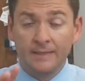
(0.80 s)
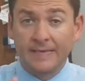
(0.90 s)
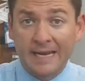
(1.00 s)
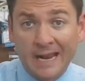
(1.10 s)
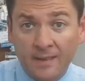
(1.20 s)

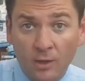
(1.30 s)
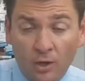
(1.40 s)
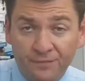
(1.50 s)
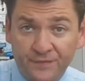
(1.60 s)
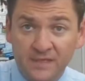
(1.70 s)
Get out of the
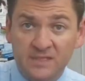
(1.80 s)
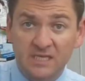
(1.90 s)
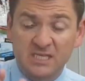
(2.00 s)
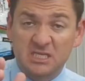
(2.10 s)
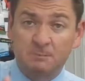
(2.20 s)

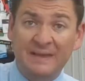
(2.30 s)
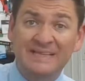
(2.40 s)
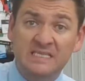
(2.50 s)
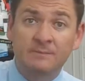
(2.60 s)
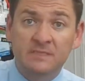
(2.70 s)
office and
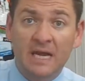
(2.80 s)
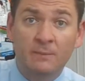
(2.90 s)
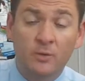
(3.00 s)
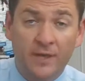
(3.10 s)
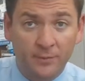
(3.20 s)
spend some
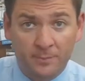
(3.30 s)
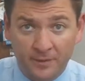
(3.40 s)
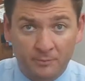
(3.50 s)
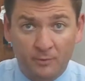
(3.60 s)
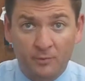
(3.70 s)
time with other
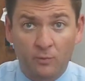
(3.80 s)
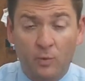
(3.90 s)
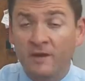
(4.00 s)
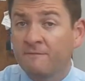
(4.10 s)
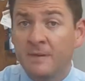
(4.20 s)
people.
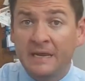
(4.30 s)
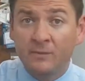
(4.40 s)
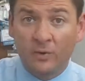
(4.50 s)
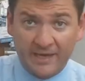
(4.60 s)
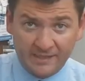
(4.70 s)
One of many
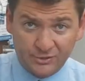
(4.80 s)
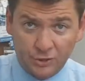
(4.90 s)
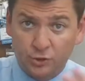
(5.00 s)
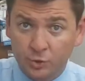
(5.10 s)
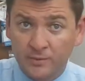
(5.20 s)
ways to
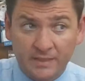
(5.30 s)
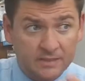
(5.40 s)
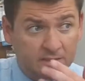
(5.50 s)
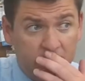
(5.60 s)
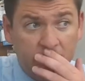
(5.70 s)
do
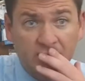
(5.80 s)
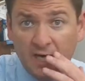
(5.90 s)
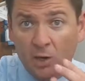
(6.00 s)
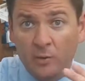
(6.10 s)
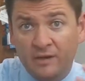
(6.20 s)
this is to
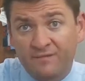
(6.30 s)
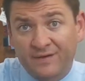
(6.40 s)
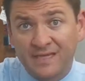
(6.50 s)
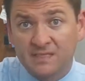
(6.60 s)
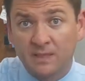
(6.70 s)
go and
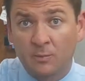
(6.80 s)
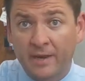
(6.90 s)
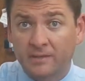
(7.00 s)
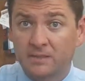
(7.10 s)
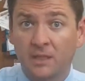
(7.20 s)
invite someone
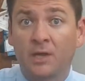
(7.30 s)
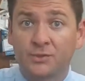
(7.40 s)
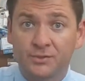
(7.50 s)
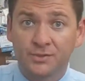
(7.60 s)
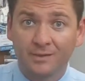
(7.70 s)
out to
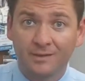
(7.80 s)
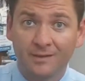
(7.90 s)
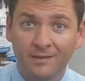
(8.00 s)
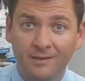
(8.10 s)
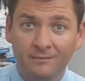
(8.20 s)
lunch,
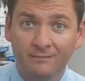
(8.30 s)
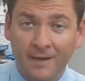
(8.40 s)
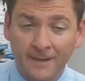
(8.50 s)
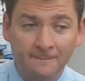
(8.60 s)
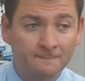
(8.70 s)

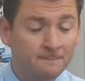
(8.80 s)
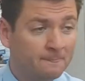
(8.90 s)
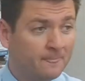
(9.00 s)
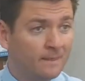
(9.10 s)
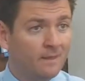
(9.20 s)
right?
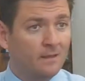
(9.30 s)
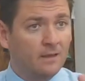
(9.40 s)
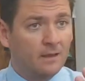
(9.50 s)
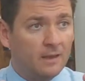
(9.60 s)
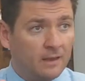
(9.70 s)

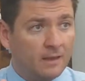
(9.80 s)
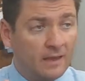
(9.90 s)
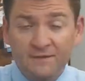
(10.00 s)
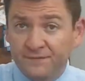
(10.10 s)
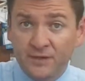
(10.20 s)

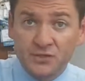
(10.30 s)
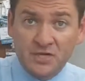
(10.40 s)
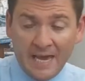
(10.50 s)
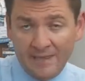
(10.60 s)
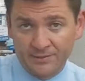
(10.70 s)
If there are
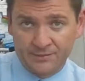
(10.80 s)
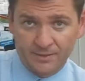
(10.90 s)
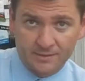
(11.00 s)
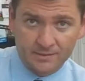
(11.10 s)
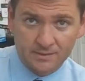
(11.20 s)

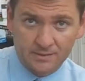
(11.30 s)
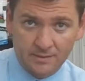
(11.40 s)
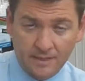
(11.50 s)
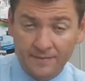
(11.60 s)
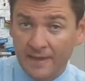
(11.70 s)
challenges
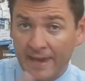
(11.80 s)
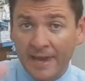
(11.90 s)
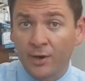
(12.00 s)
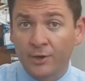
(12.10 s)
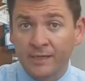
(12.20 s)
and the
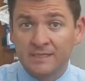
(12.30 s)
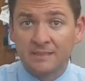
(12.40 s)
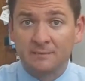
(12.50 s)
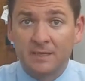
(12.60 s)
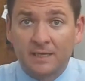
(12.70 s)
air needs
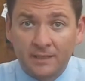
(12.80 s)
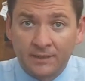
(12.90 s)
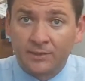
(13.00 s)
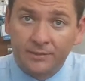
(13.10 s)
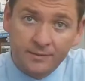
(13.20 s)
to be
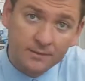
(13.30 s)
cleared,